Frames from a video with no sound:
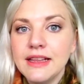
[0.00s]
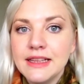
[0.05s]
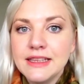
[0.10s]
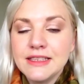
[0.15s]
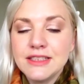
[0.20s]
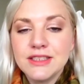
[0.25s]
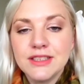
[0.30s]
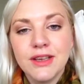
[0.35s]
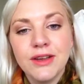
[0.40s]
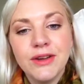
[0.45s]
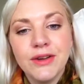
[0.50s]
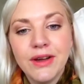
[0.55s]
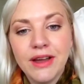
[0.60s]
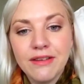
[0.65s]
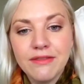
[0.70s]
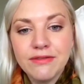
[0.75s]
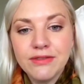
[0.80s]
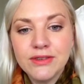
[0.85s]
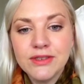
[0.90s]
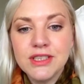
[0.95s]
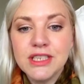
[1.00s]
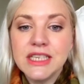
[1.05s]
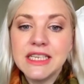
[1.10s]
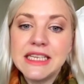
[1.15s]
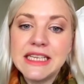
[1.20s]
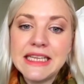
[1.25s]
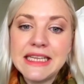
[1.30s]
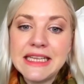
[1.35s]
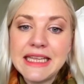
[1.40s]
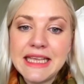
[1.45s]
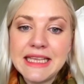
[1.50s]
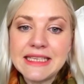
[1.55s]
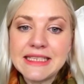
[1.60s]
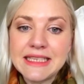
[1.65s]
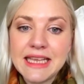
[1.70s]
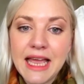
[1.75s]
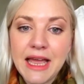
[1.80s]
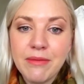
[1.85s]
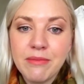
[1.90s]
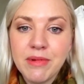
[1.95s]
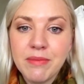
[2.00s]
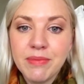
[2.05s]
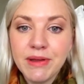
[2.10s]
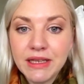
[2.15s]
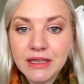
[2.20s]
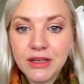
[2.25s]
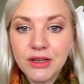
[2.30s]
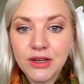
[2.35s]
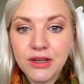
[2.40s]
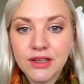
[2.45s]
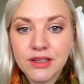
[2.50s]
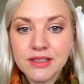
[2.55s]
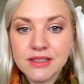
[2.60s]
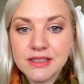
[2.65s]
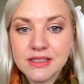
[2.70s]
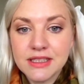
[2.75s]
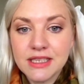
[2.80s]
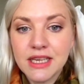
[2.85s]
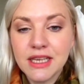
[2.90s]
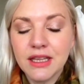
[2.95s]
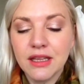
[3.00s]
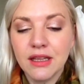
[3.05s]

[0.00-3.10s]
So unfortunately, yes, I am a bit cursed